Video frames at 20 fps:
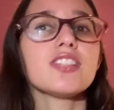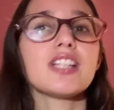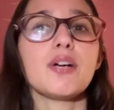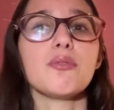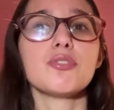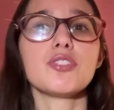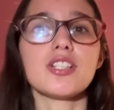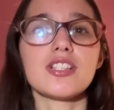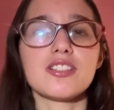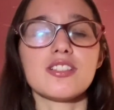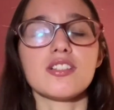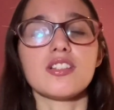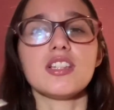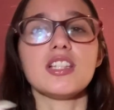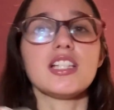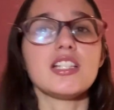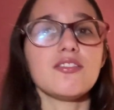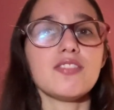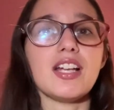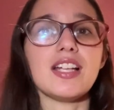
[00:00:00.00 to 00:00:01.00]
I would just
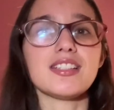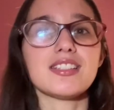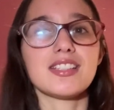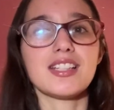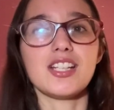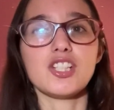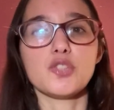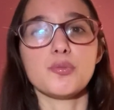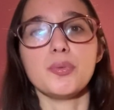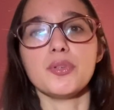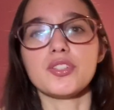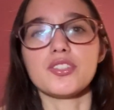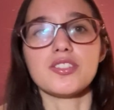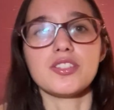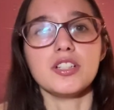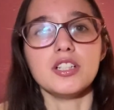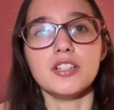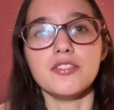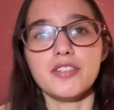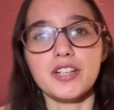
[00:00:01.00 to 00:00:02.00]
leave that sketchbook
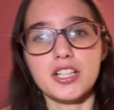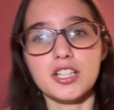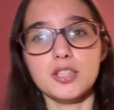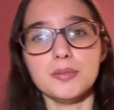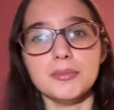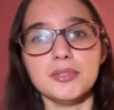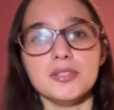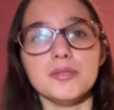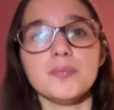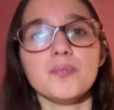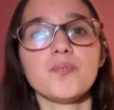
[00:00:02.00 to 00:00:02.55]
still available.